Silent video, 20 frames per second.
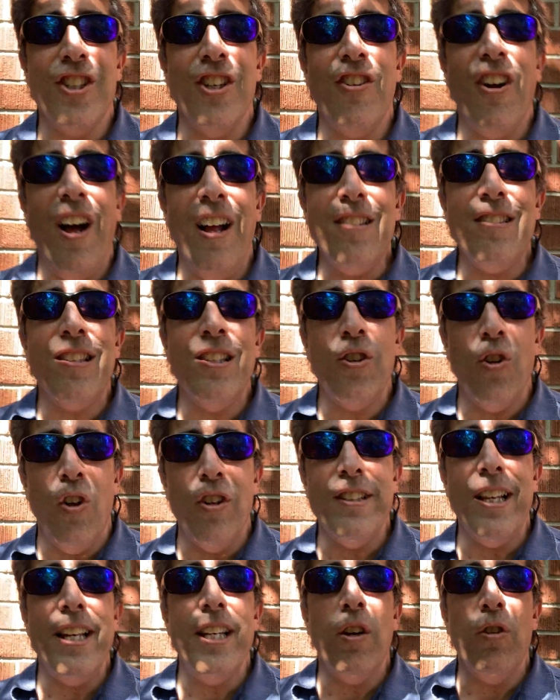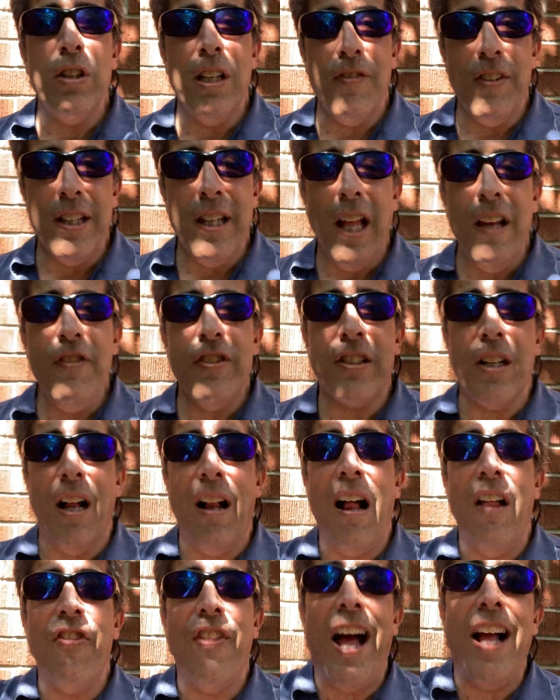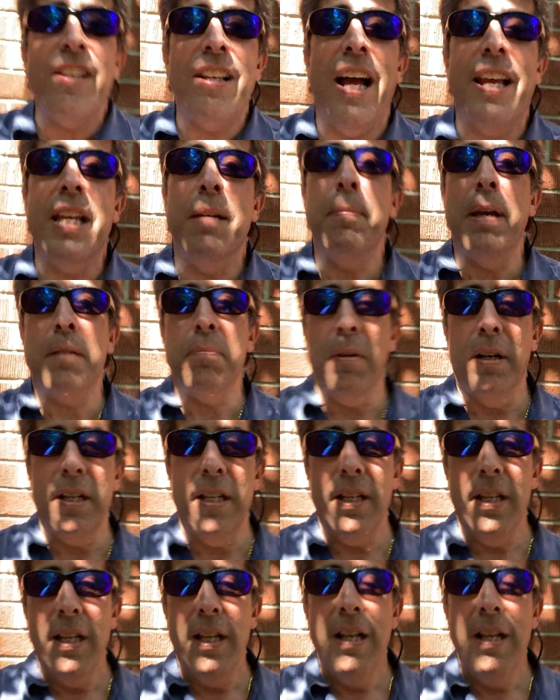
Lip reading: They're hustling all day to go live a lifestyle, and that's how you make money.